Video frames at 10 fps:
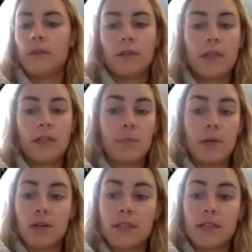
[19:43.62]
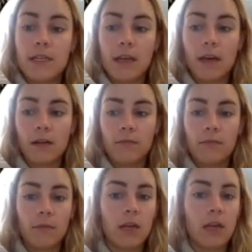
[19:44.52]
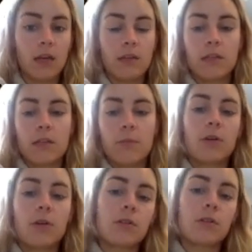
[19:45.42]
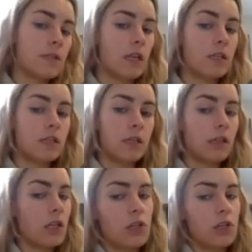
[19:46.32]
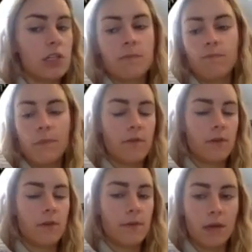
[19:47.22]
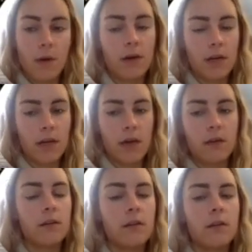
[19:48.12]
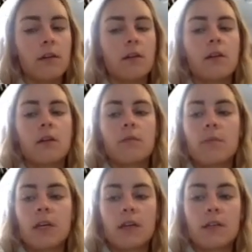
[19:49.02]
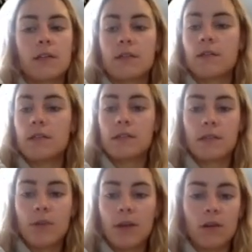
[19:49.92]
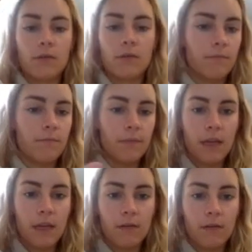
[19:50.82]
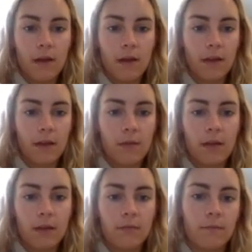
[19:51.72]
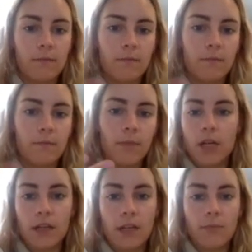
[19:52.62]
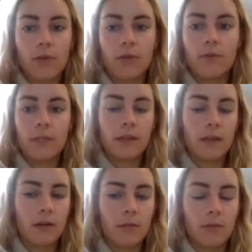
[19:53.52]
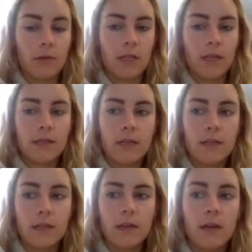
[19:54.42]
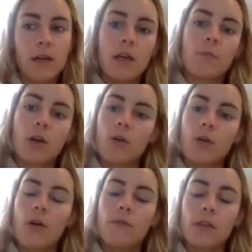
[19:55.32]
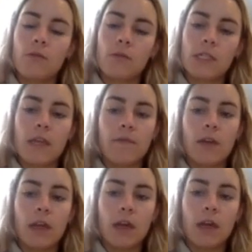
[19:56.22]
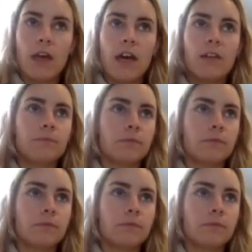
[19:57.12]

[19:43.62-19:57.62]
that peer sees it, and the person who sent it can just never think about it again because it's disappeared. They don't have to think about it. There's nothing that proves that they are the person that sent it. But whoever's on the receiving end of that